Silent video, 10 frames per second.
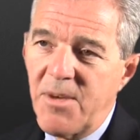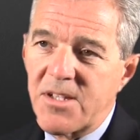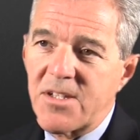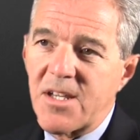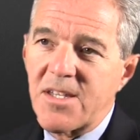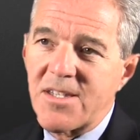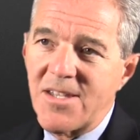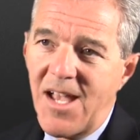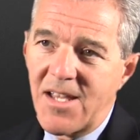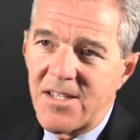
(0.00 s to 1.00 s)
but
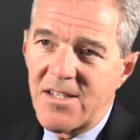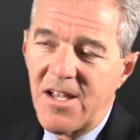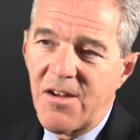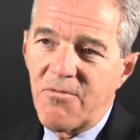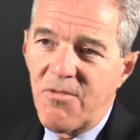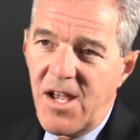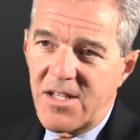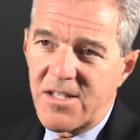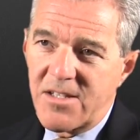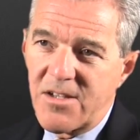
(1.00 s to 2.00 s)
success
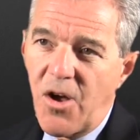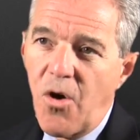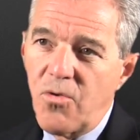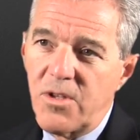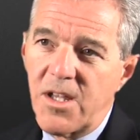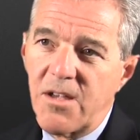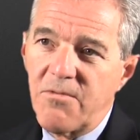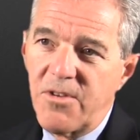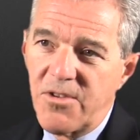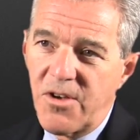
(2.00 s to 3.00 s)
rests only
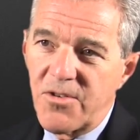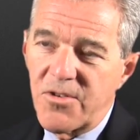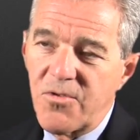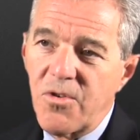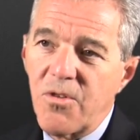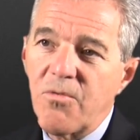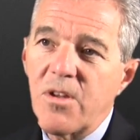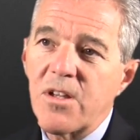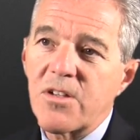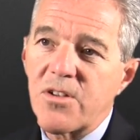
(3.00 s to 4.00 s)
with those who are
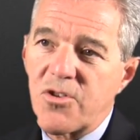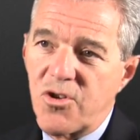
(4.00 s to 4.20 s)
willing to